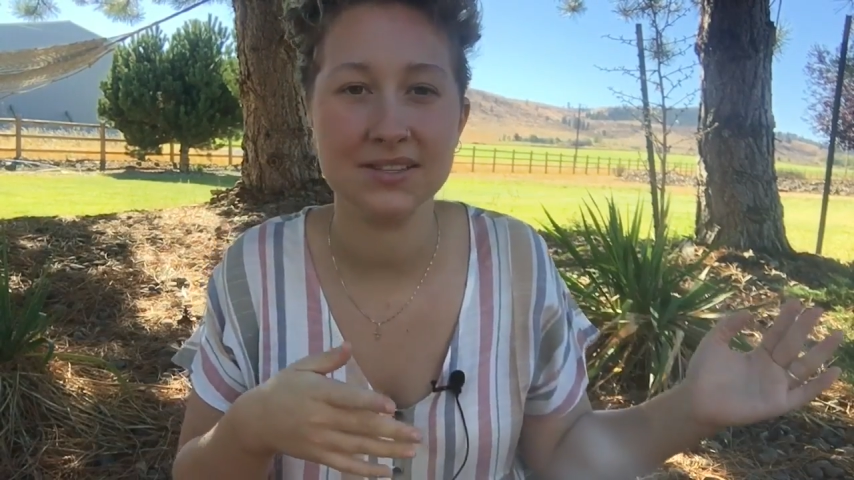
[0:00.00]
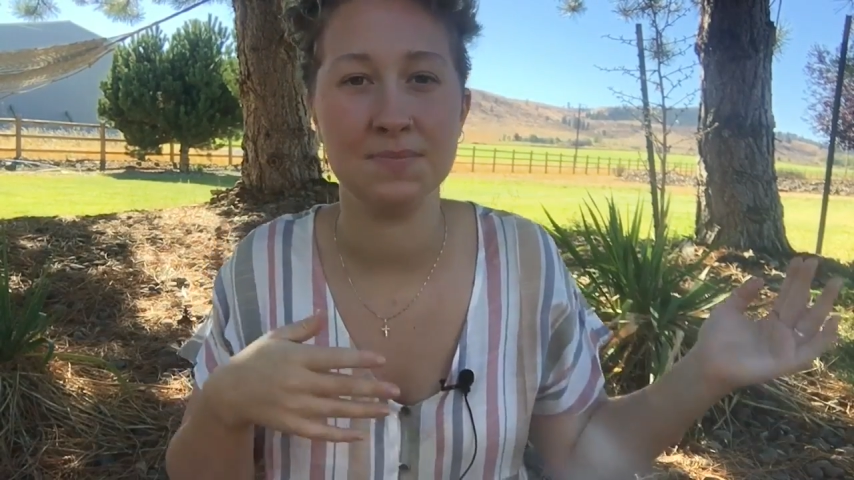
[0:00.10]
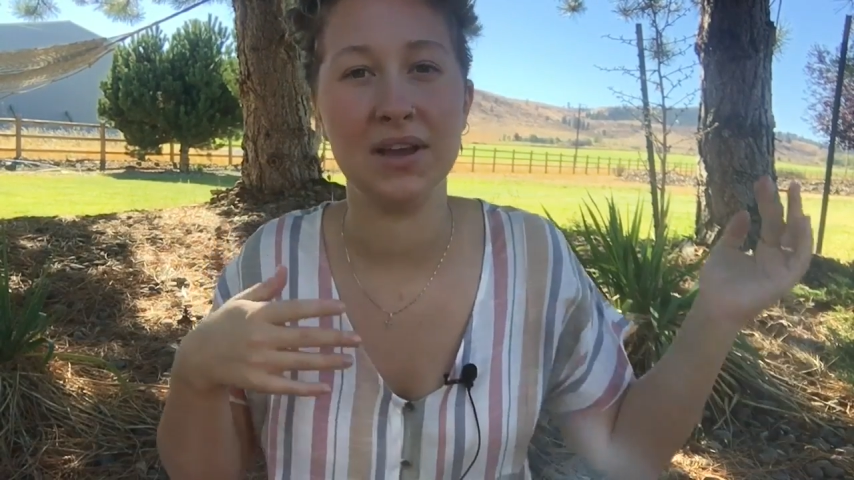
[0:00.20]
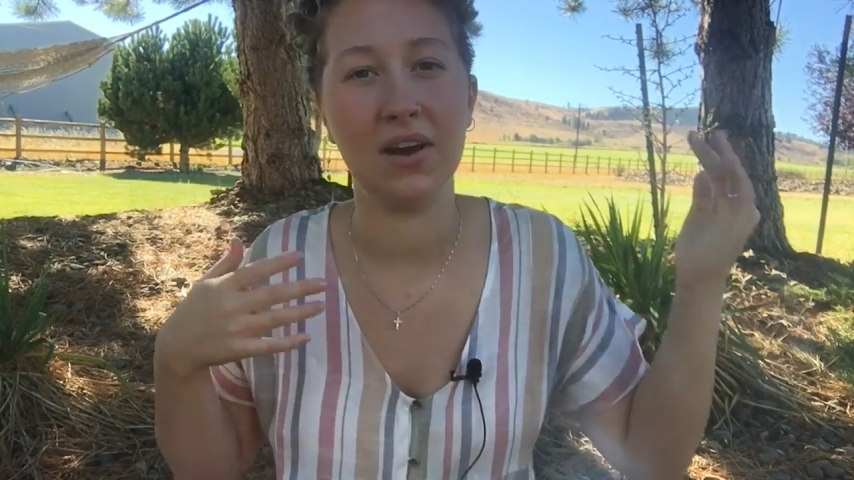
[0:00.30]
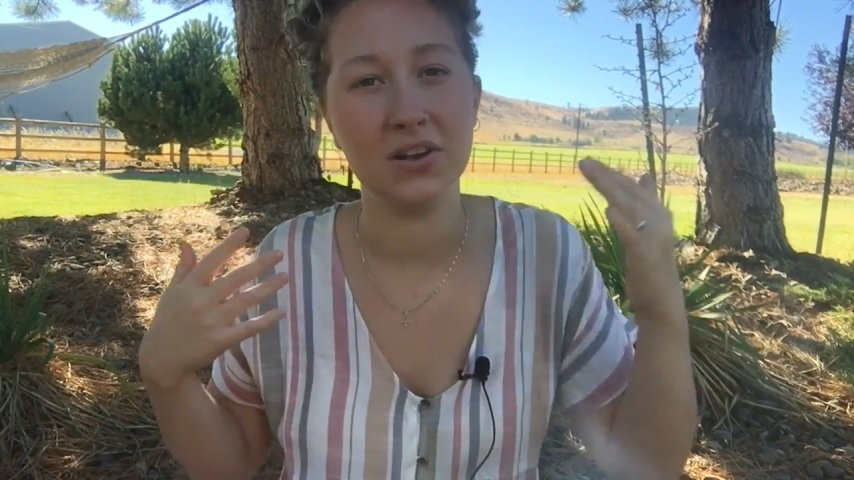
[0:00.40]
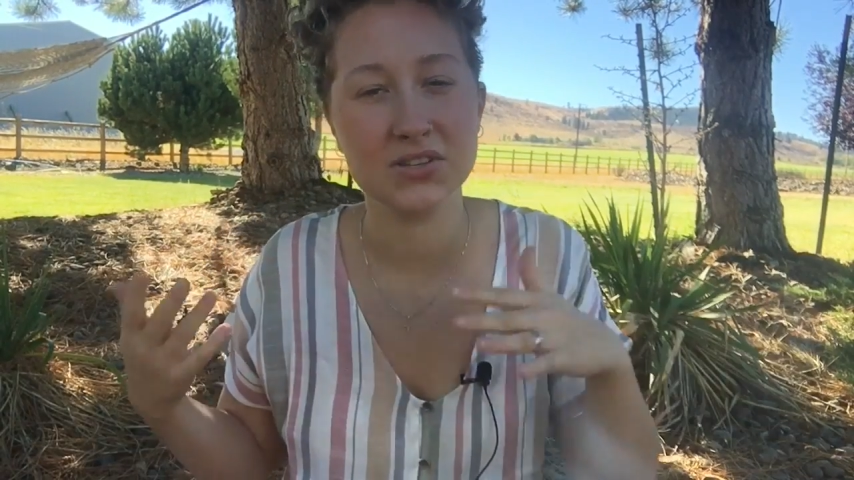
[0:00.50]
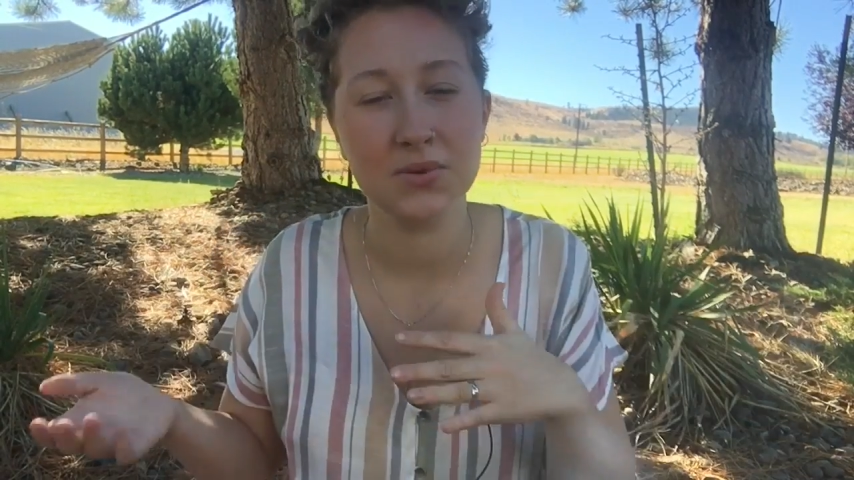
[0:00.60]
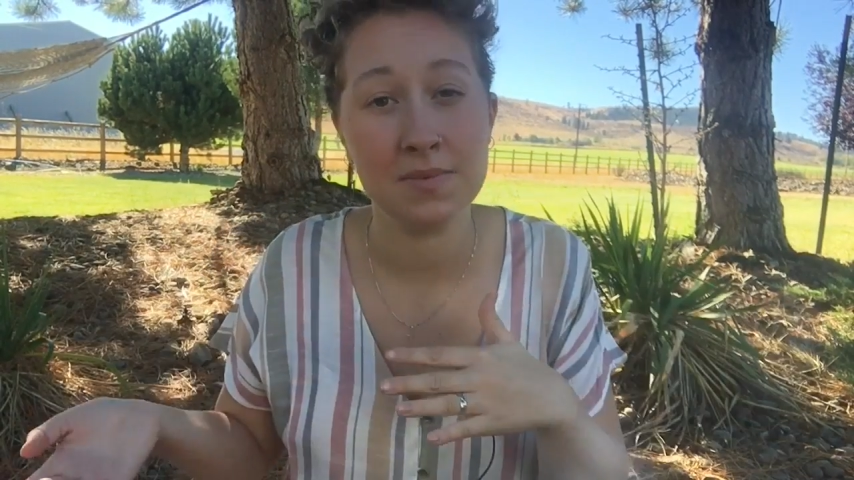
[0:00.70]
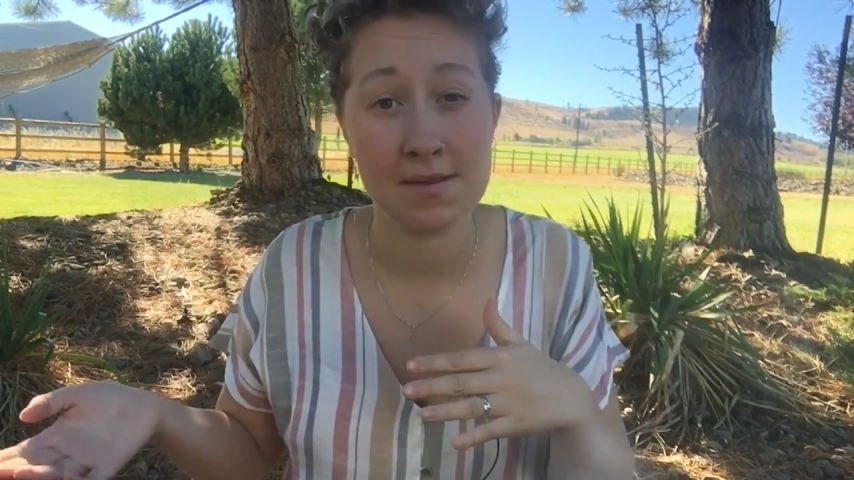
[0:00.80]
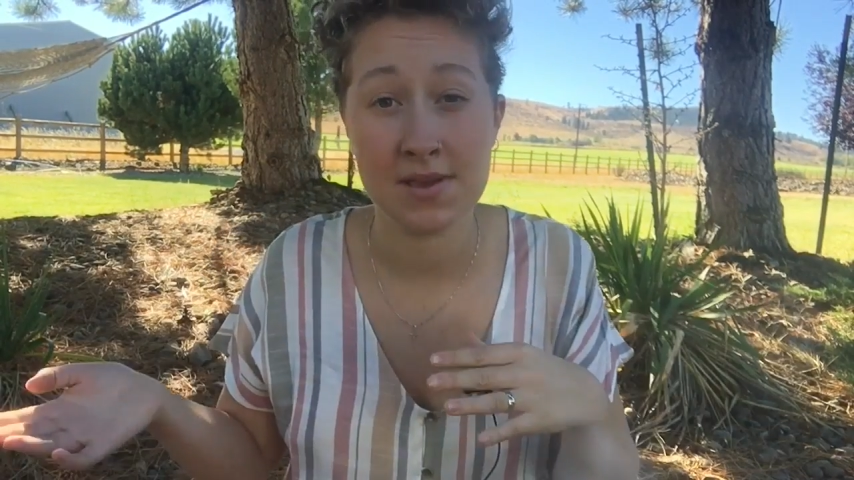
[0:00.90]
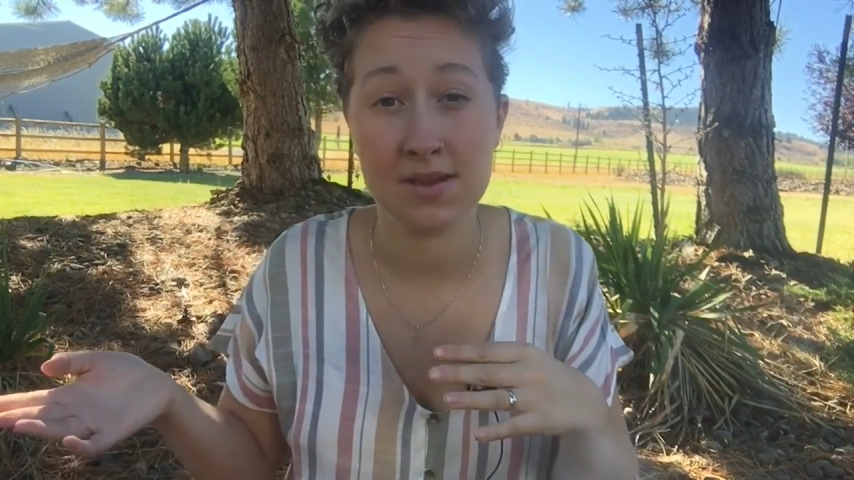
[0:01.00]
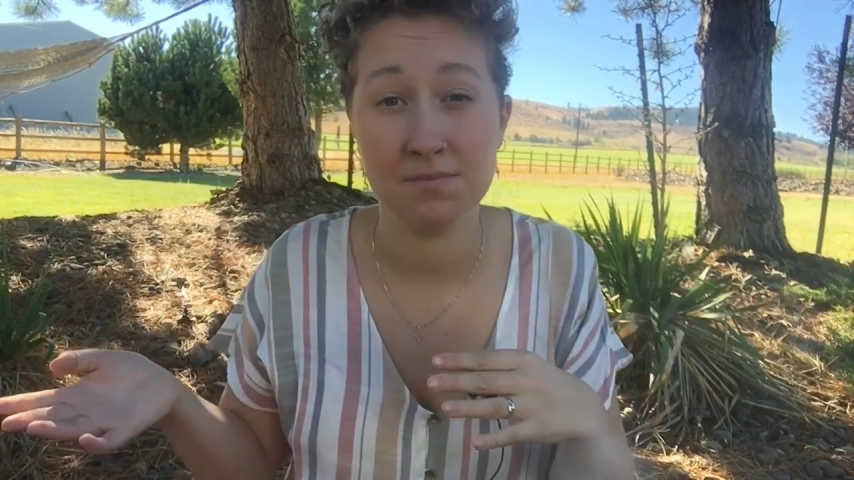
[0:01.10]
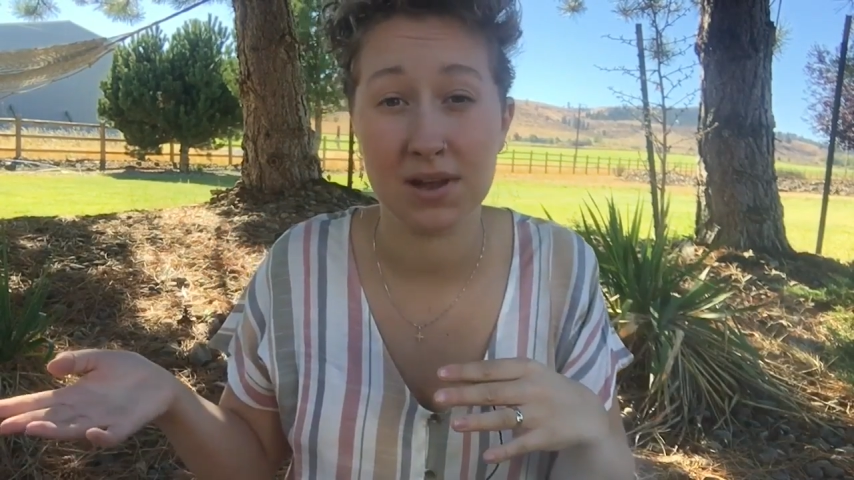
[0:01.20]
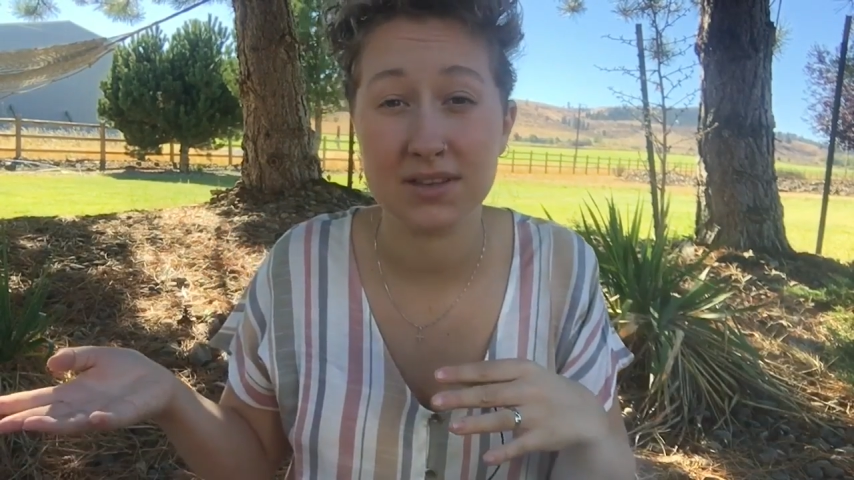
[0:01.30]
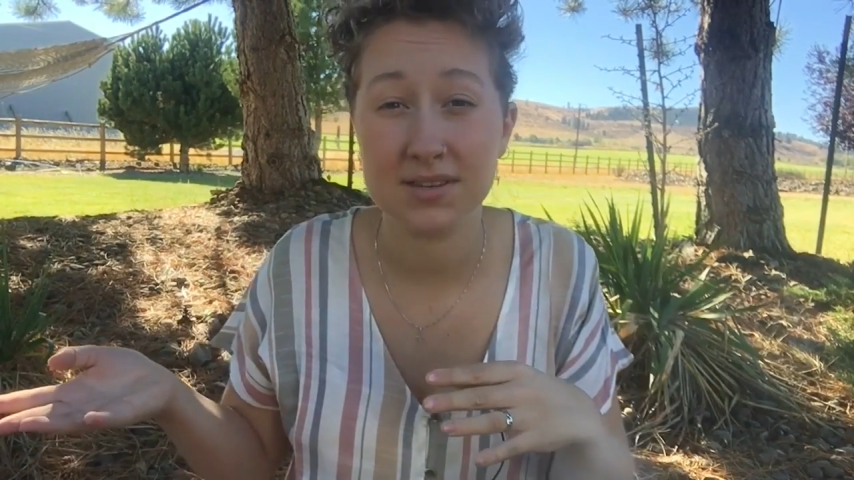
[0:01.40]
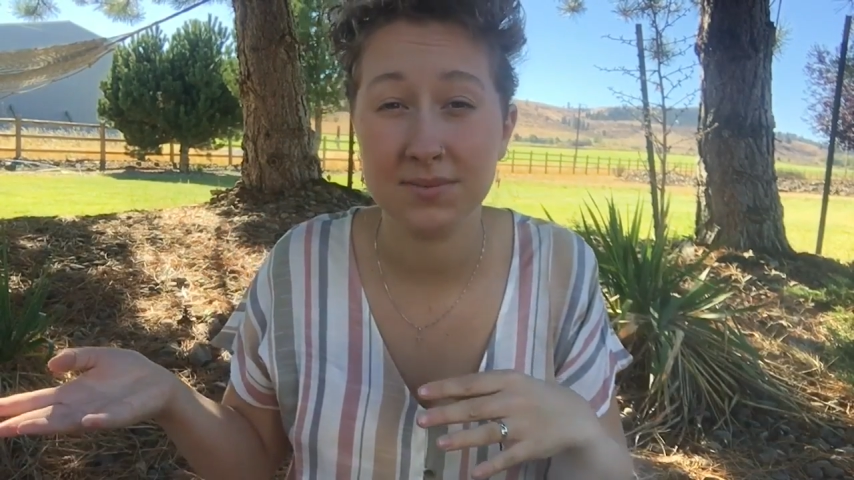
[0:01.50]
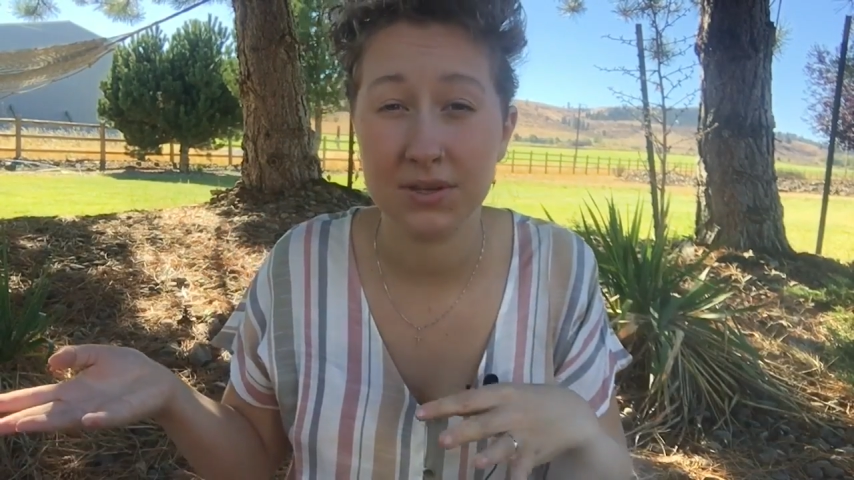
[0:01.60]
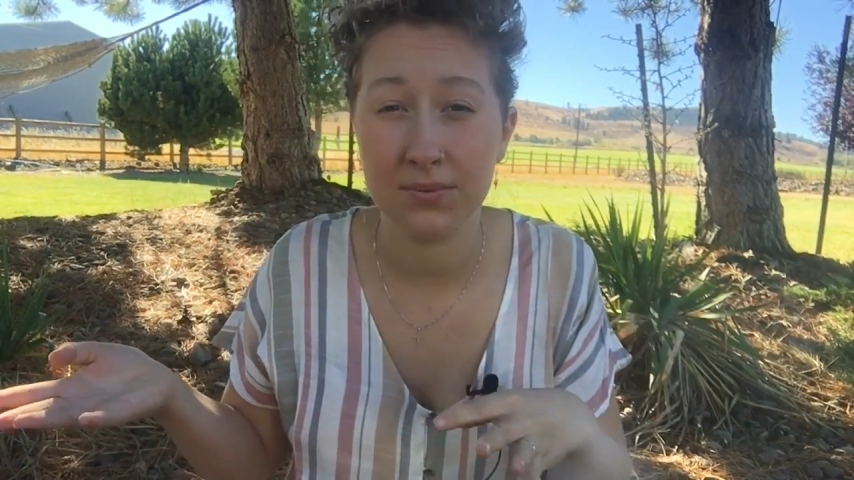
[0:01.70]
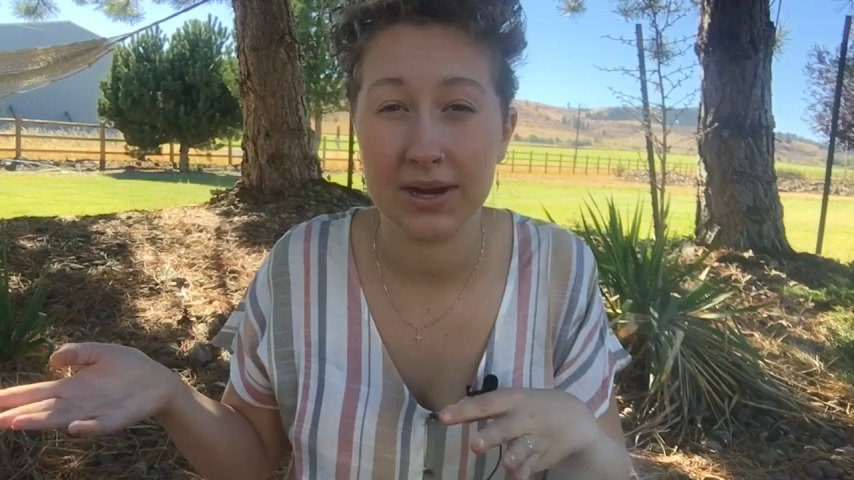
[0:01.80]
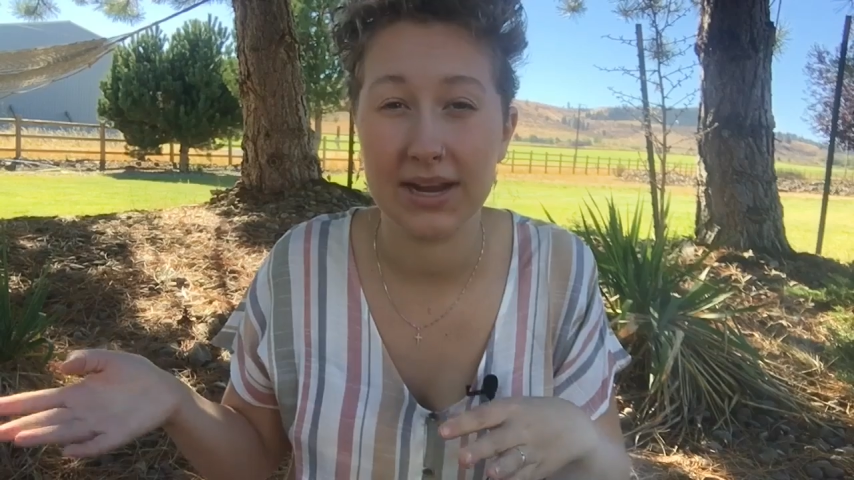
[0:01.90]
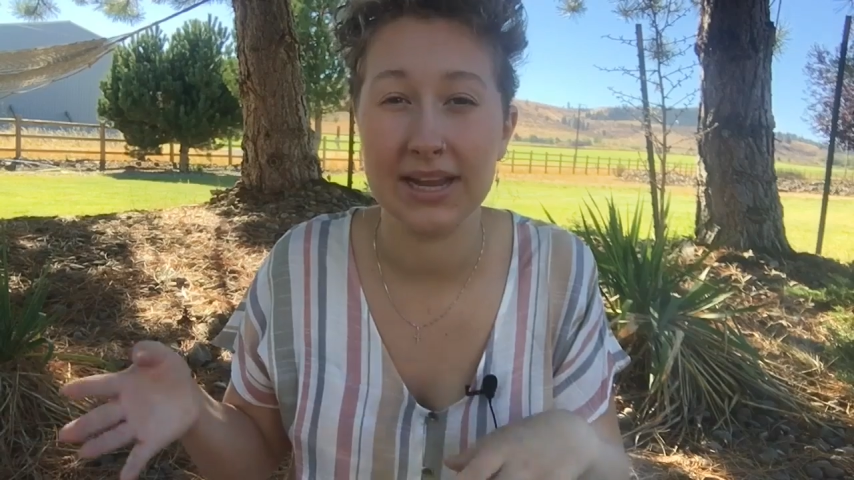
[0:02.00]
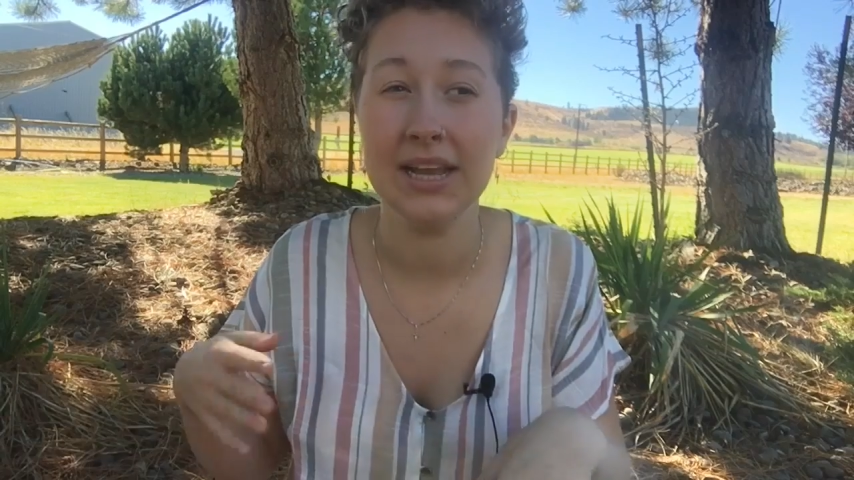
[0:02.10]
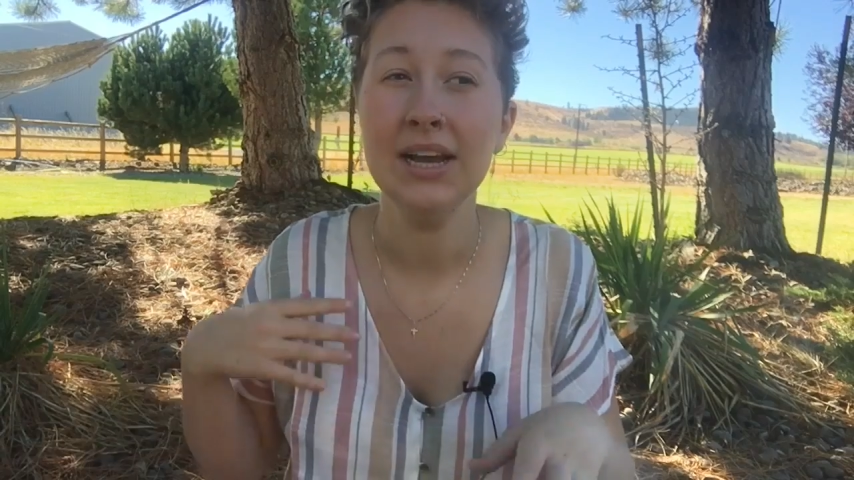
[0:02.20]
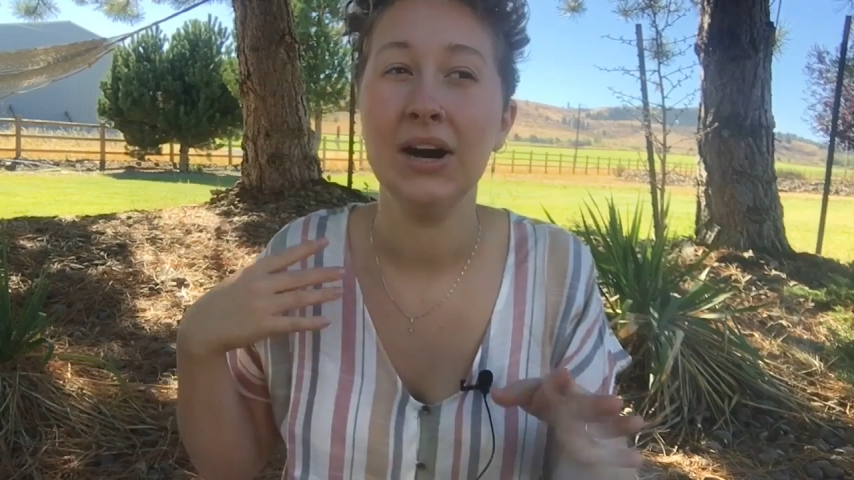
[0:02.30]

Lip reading: but also maybe possibly wearing